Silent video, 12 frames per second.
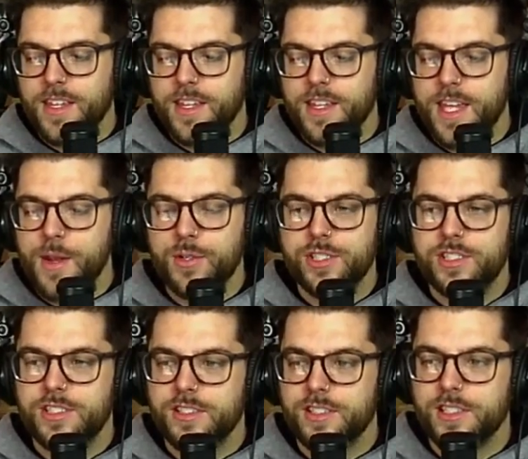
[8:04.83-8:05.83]
It was
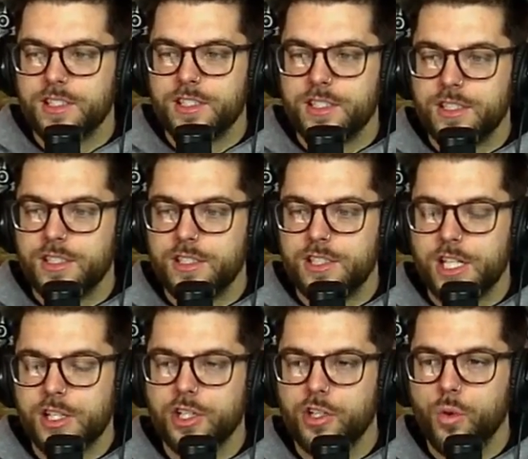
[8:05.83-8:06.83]

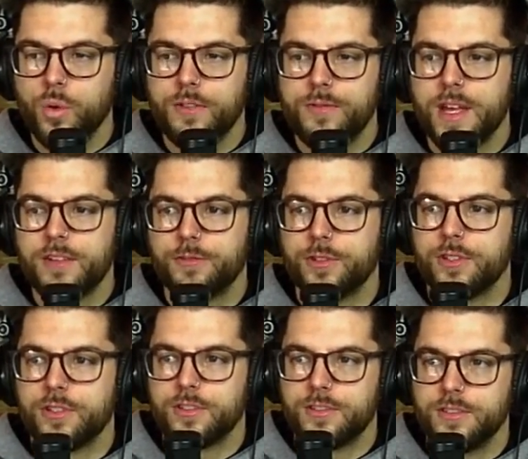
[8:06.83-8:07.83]
such a cool event
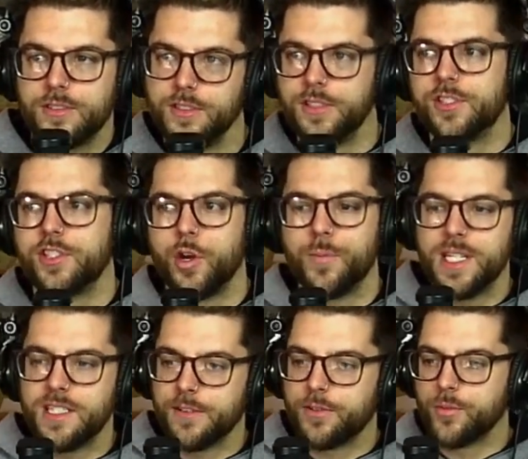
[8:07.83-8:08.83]
for so many
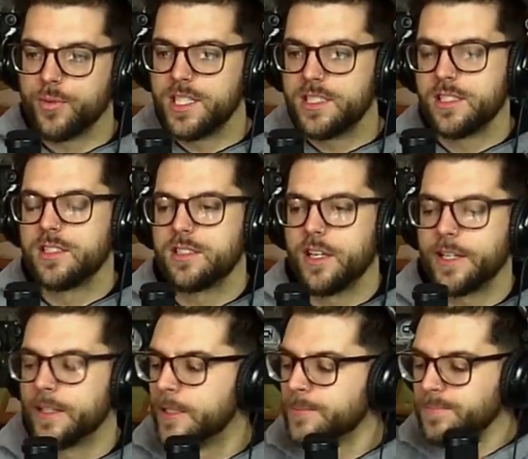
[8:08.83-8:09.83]
different reasons. Like
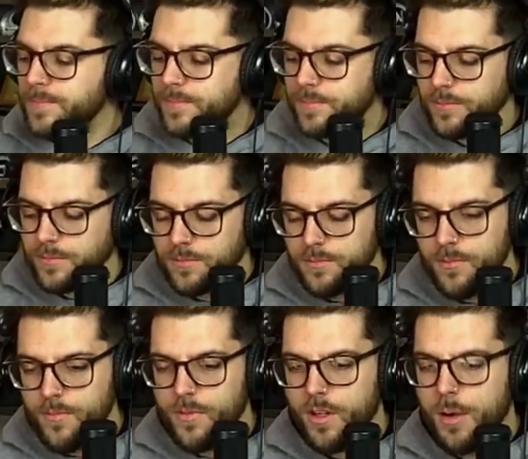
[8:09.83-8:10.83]

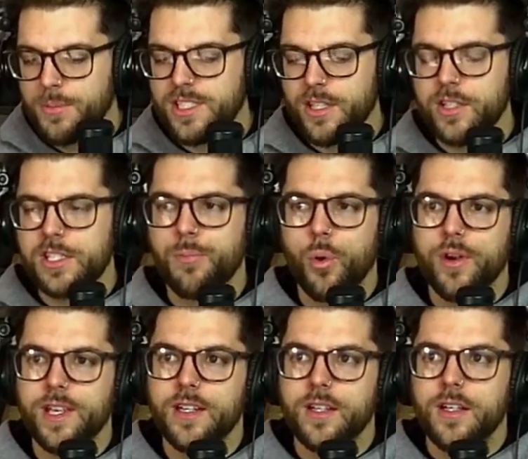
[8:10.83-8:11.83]
up until this
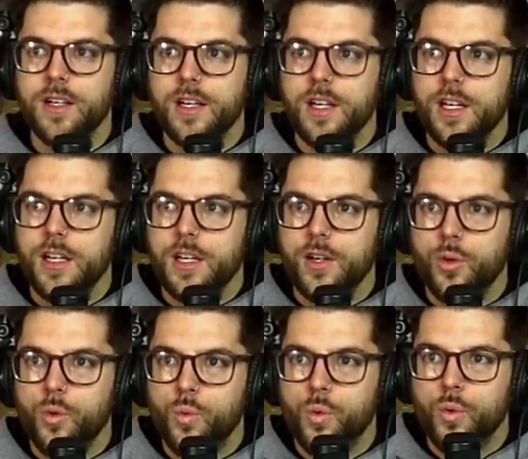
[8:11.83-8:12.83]
point,
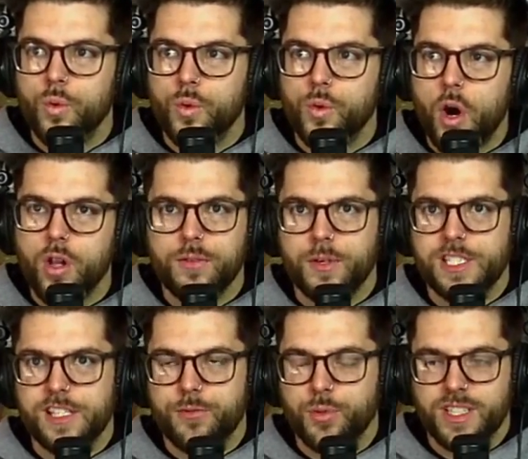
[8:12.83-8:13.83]
all of us
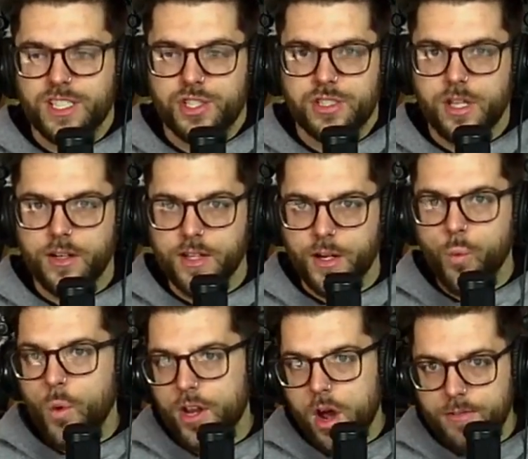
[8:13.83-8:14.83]
have really just done like
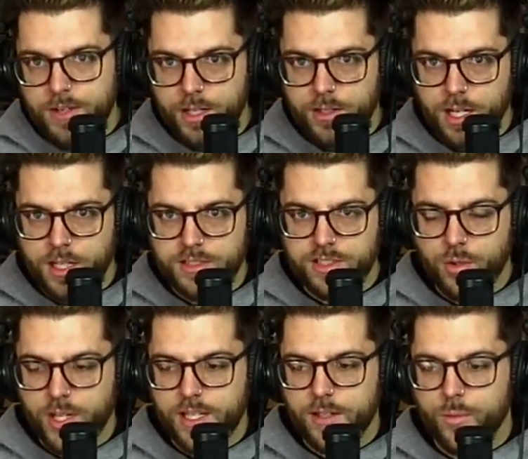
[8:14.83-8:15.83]
one-off haircuts. So
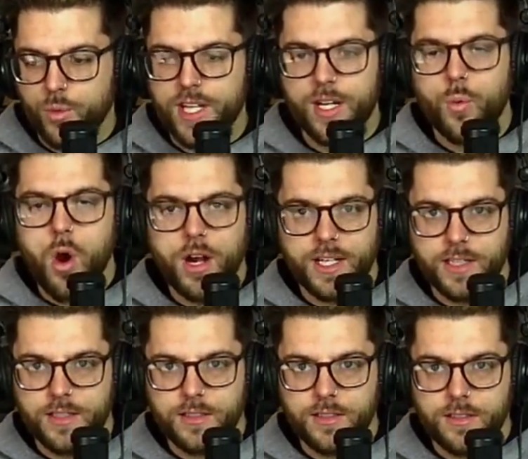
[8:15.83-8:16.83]
like we'll get a
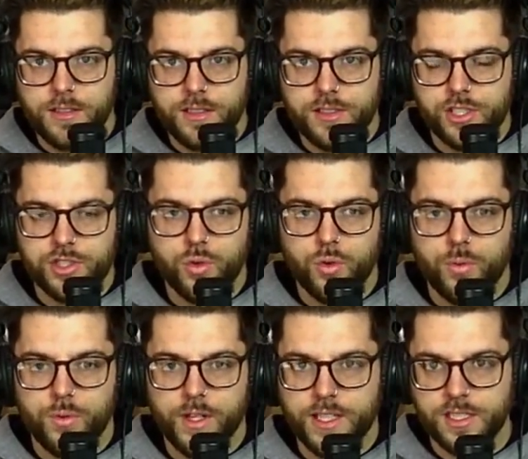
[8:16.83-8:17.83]
walk-in to
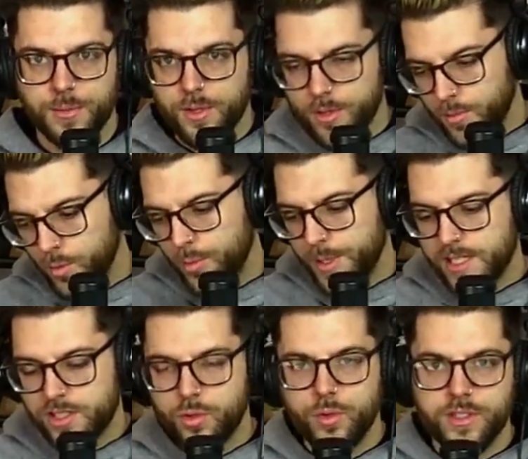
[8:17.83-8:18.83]
school, like we'll be at
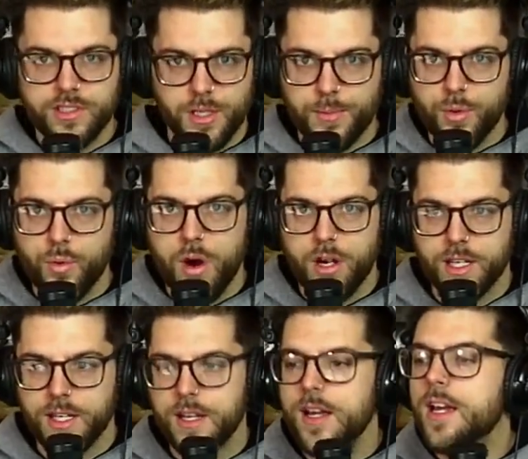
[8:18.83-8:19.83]
school and somebody will walk
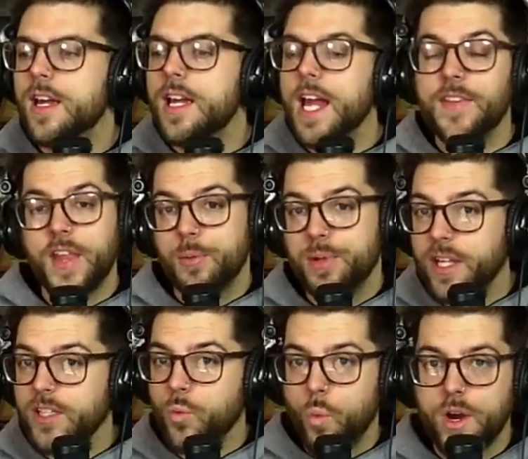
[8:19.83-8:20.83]
in, and that'll be like
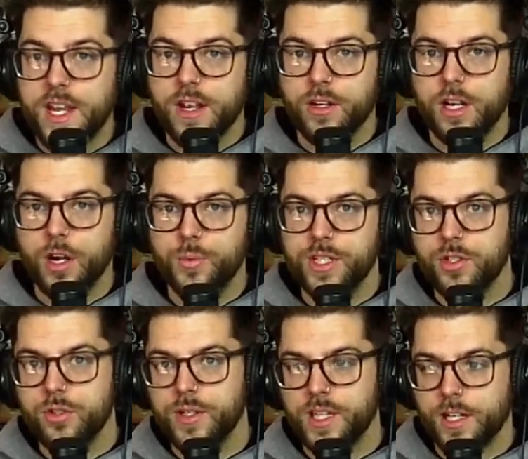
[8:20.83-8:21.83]
the one haircut we
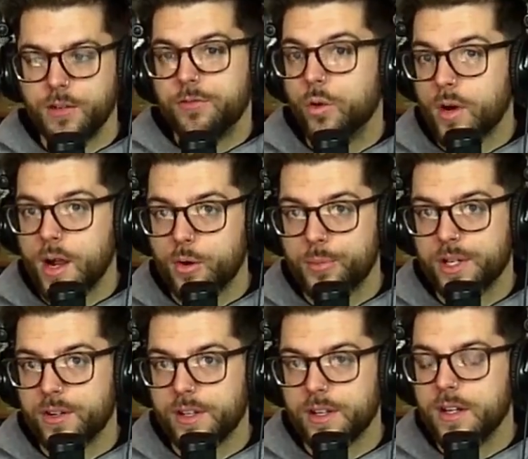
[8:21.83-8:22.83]
do in like a 4-hour
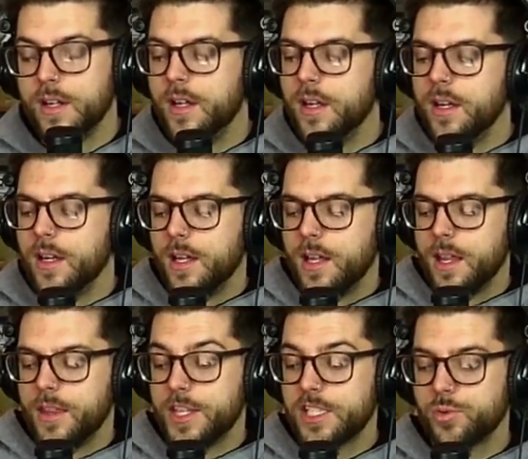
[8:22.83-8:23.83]
period.
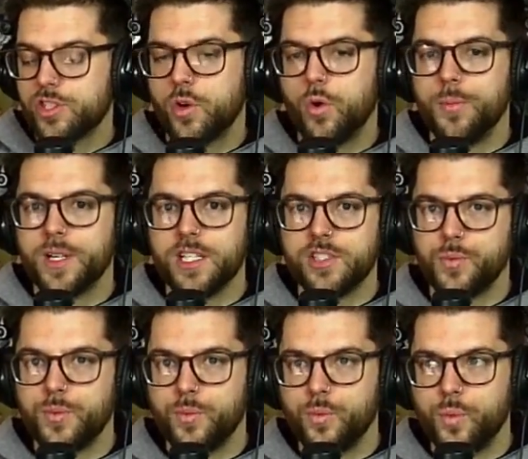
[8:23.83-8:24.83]
This was cool because
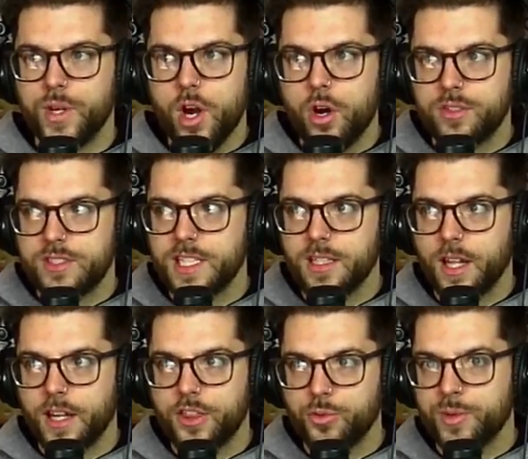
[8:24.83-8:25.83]
we all did like
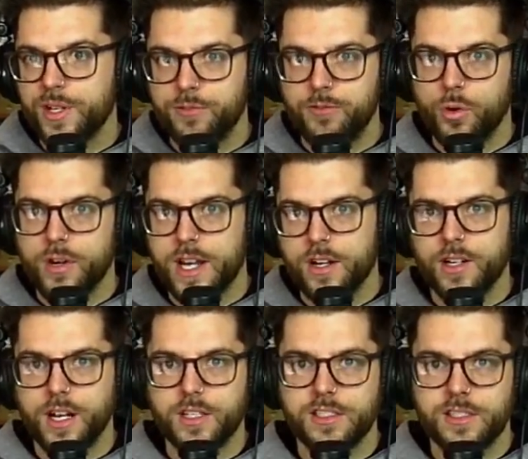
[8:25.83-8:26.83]
3 to 4
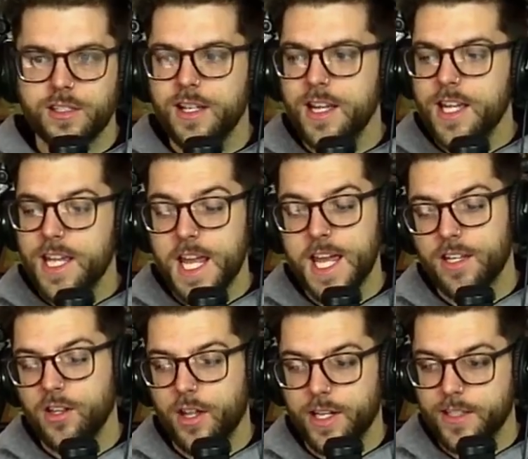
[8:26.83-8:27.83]
haircuts
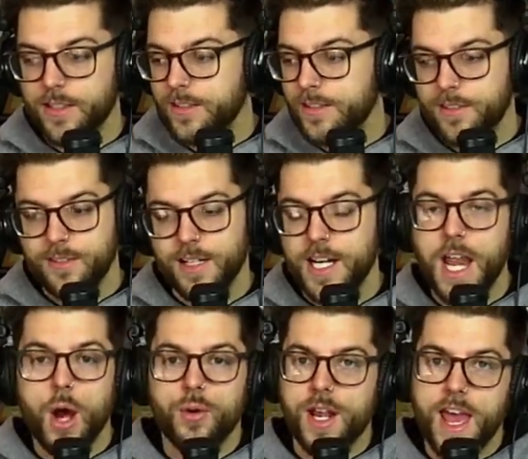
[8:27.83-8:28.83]
in like an
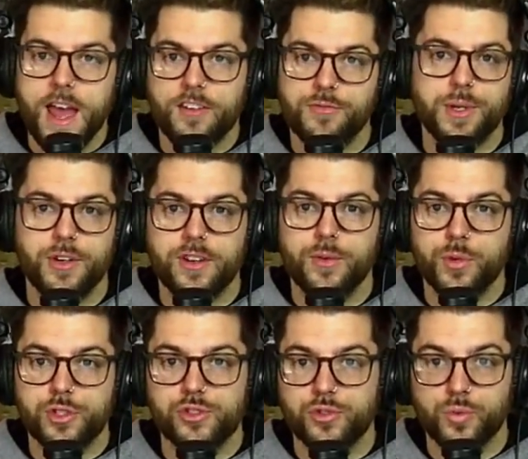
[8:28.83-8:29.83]
hour and a half period,
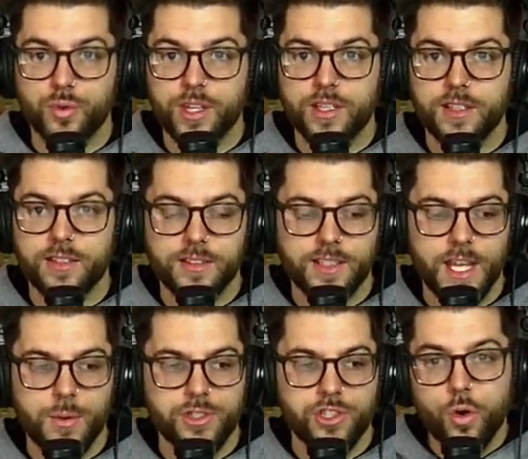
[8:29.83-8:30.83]
which is really, it
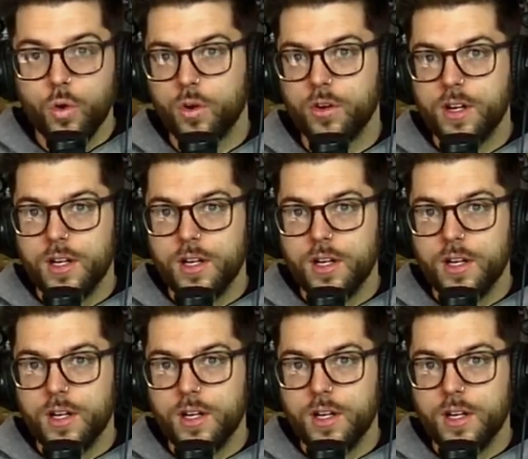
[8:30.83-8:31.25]
was cool.